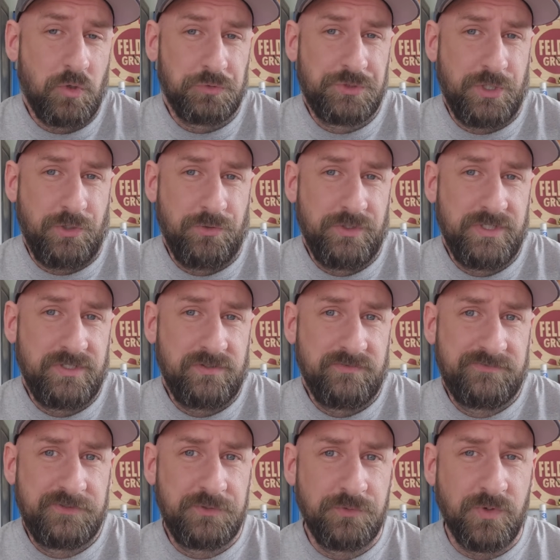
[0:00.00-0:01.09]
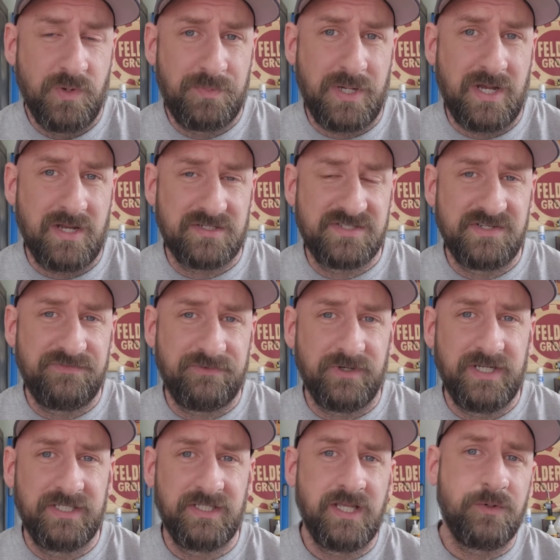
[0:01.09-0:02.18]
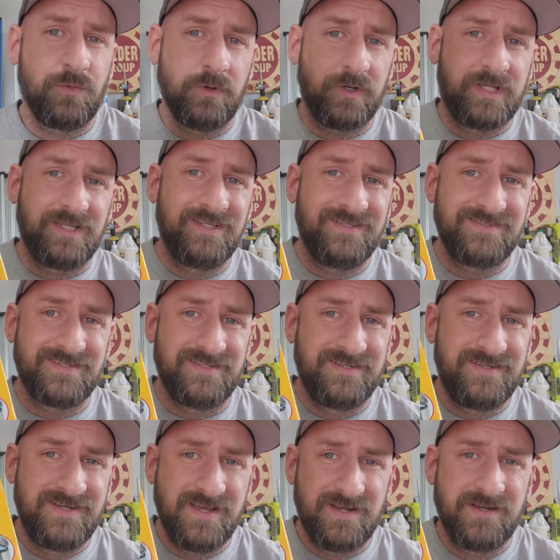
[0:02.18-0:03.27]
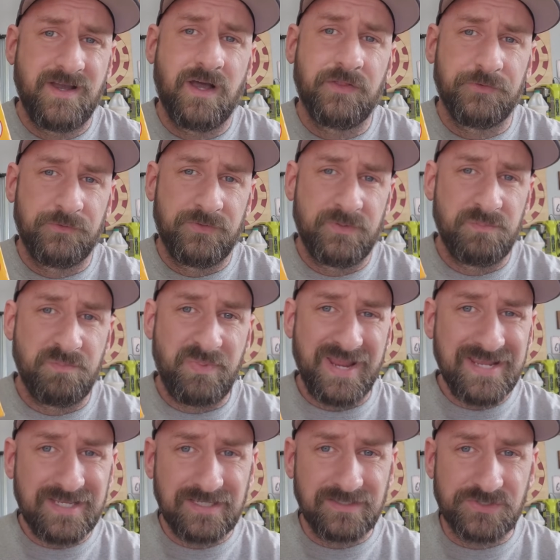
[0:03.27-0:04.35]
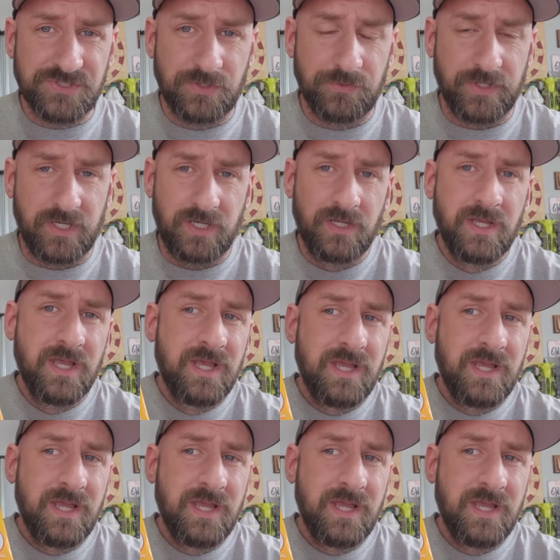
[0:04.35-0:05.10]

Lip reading: alternative to epoxy for inlay work is none other than baking soda.